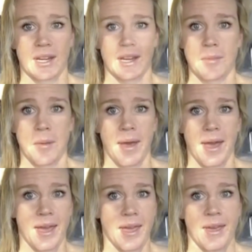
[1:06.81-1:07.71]
But in M
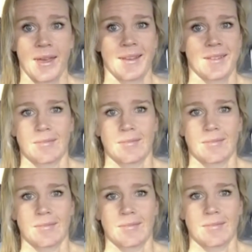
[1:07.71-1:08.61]
M A,
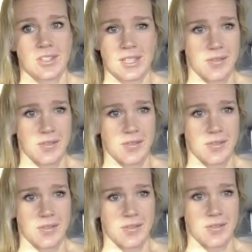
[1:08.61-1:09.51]
you can just have a
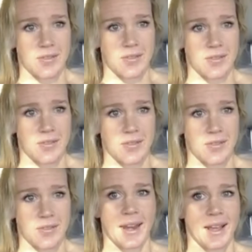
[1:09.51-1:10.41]
kick coming
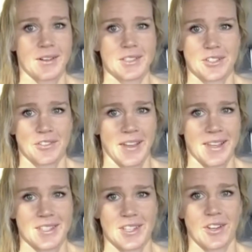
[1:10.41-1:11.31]
right up that angle at your
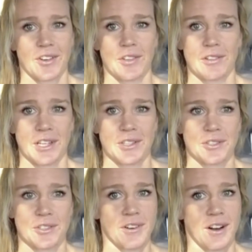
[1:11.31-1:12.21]
face, you know, if you
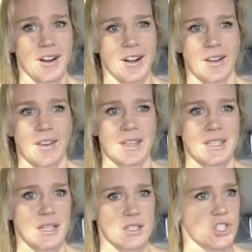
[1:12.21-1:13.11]
lean too far. And
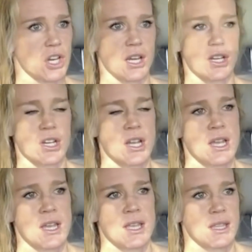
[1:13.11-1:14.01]
it does change.
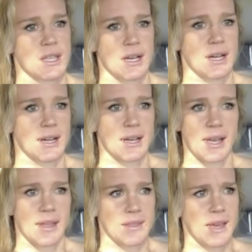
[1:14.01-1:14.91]

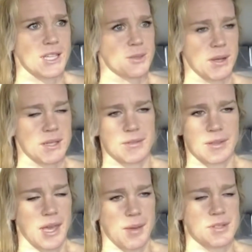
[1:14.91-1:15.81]
Uh, the
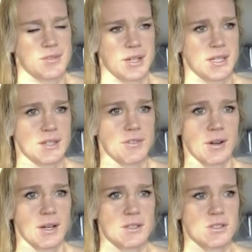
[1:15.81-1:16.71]
aspect of the game is very
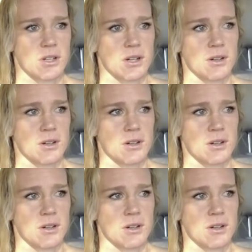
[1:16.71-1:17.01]
different.